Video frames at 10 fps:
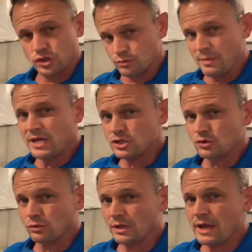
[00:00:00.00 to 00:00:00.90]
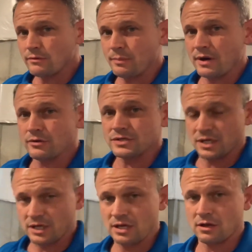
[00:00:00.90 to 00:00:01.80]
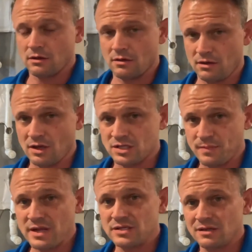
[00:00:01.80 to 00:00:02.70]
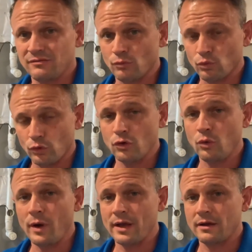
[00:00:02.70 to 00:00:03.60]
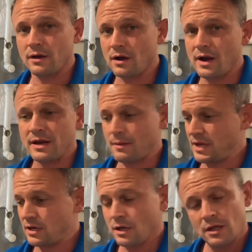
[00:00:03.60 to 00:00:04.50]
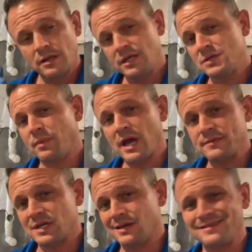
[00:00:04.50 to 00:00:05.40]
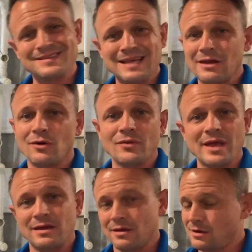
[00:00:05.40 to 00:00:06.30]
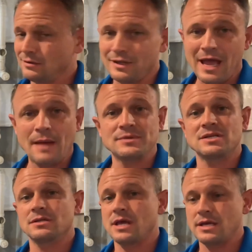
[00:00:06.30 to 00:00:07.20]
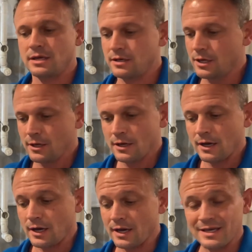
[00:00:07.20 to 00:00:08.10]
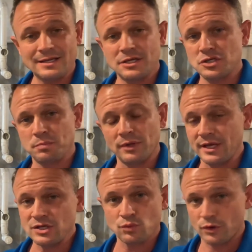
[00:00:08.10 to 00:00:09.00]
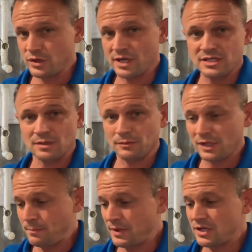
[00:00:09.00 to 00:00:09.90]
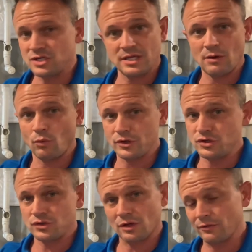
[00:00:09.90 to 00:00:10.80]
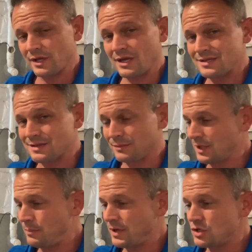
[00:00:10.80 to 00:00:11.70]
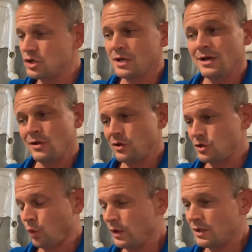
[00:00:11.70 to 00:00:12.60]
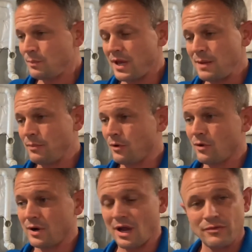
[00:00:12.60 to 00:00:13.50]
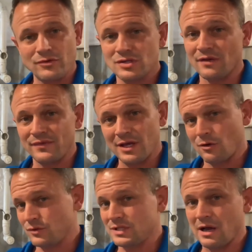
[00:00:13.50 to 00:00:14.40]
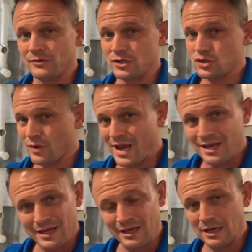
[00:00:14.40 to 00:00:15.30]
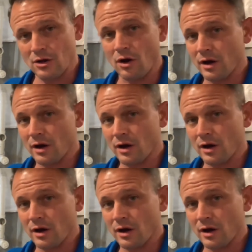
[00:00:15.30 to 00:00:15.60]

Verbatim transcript: main sewer line repairs can get expensive real quick. All right. I mean, these pipes can settle, they can collapse, they can uh, get displaced where you get some lippage. And then once you start to get some lippage, the toilet paper and other stuff that goes down the drain can get caught